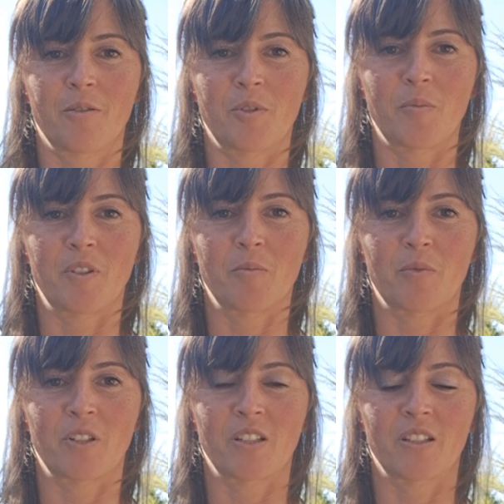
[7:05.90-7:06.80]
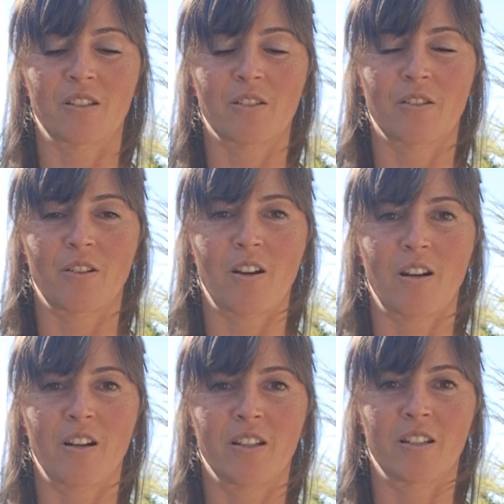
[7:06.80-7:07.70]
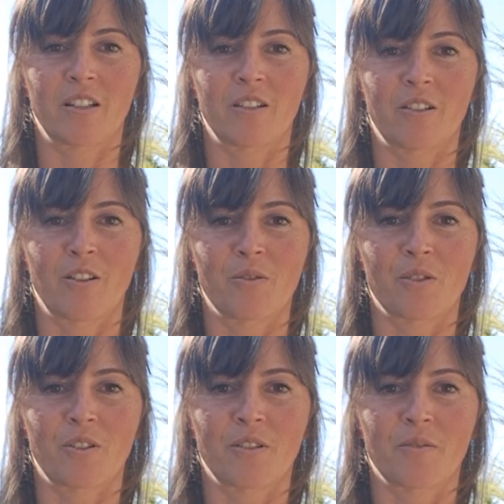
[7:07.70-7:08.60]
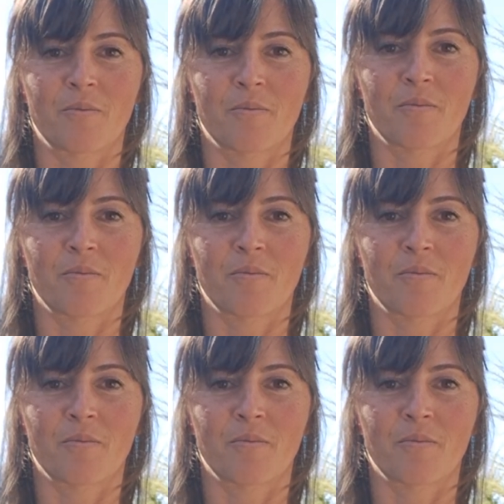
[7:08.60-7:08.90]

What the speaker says: Maybe then bringing that slightly closer.